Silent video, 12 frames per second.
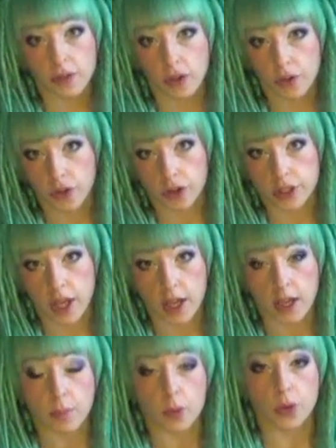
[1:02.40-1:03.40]
for the first
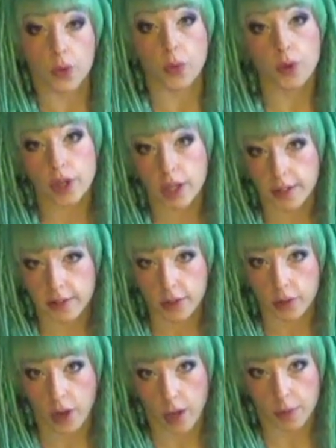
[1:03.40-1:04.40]
time or you're organizing
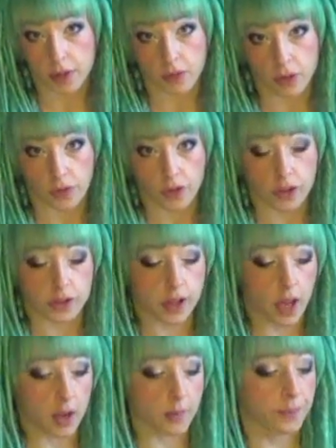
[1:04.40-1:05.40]
your comics for the first
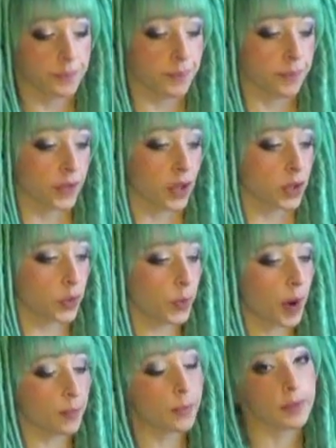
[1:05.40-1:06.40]
time, you're
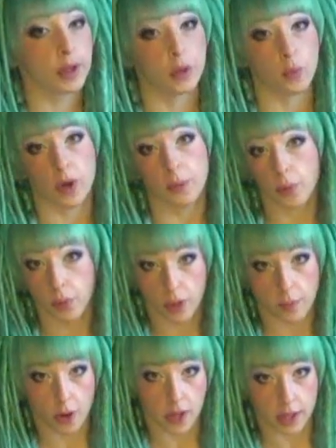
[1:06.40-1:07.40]
probably going to want to pull
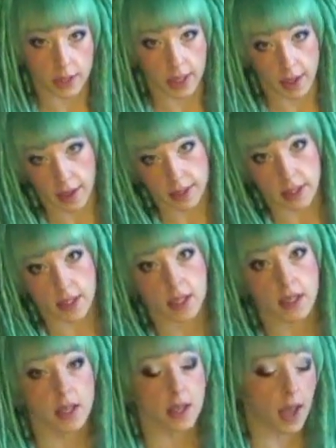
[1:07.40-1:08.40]
them all out like I did
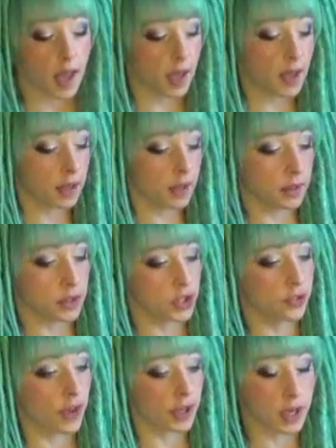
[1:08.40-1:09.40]
and
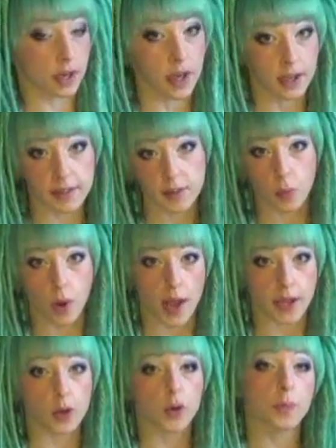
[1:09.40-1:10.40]
just find a nice
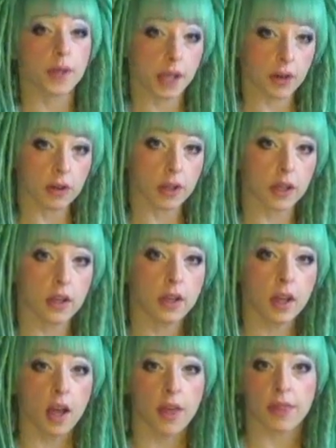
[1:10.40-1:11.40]
wide open area
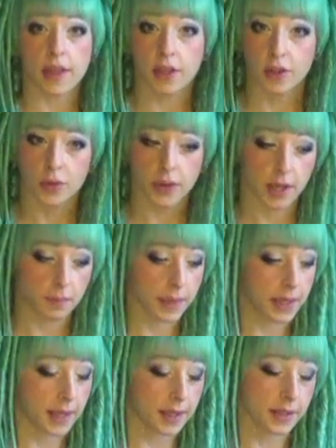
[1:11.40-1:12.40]
that you can
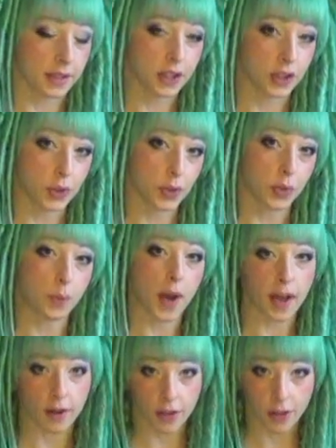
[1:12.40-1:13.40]
begin to
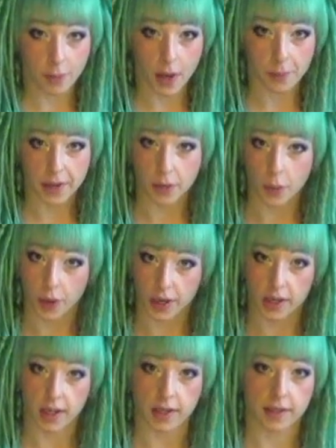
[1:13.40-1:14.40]
pile them up and
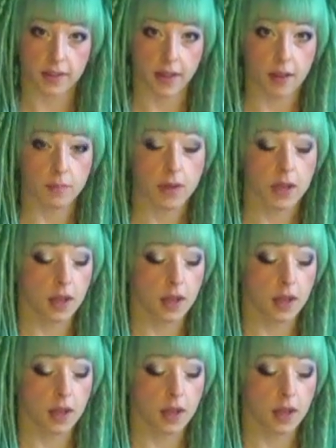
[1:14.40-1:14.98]
organize them.